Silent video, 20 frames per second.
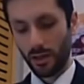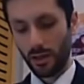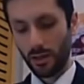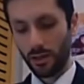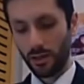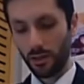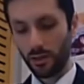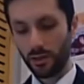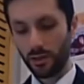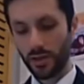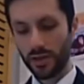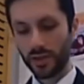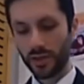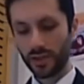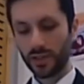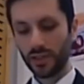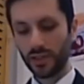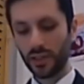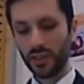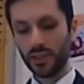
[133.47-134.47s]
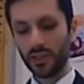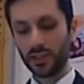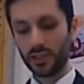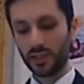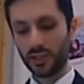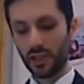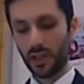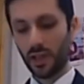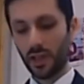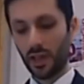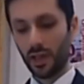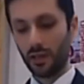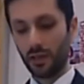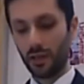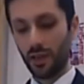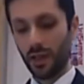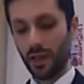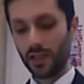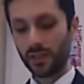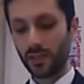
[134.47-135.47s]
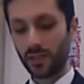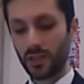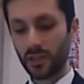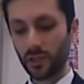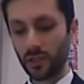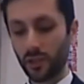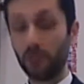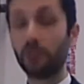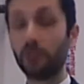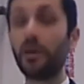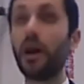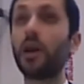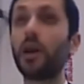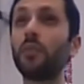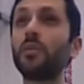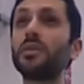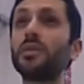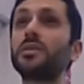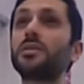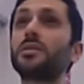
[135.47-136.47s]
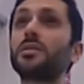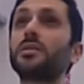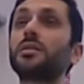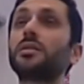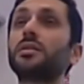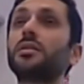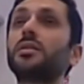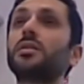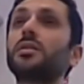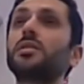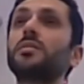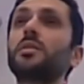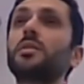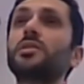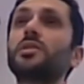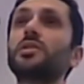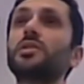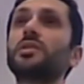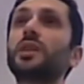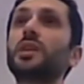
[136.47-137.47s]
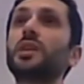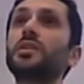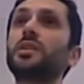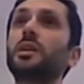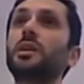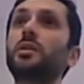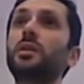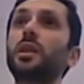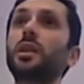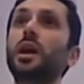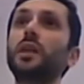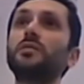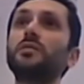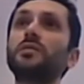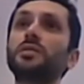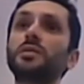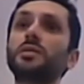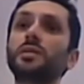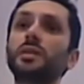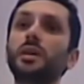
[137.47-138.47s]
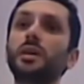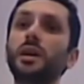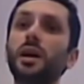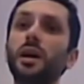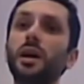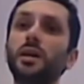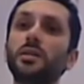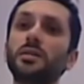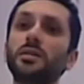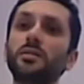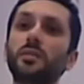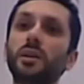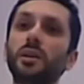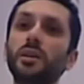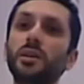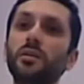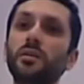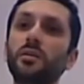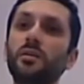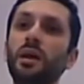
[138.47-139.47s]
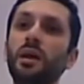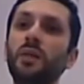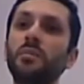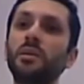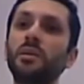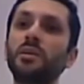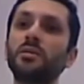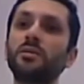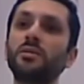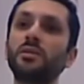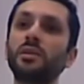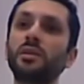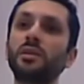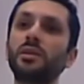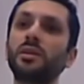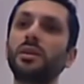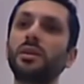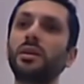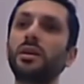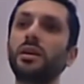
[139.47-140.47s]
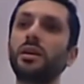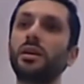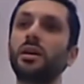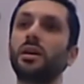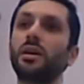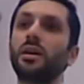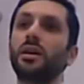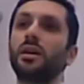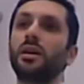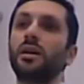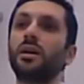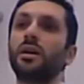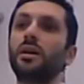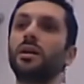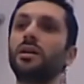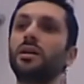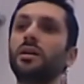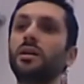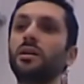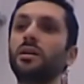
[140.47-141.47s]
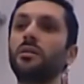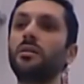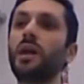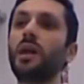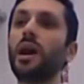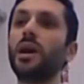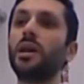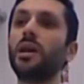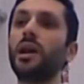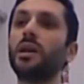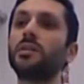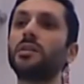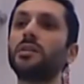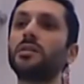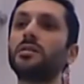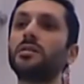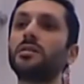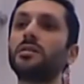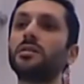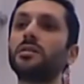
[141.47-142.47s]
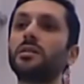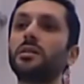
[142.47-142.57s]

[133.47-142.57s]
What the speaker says: University is a special environment, a special stage in our lives, as my dear brother Muhammad has already highlighted.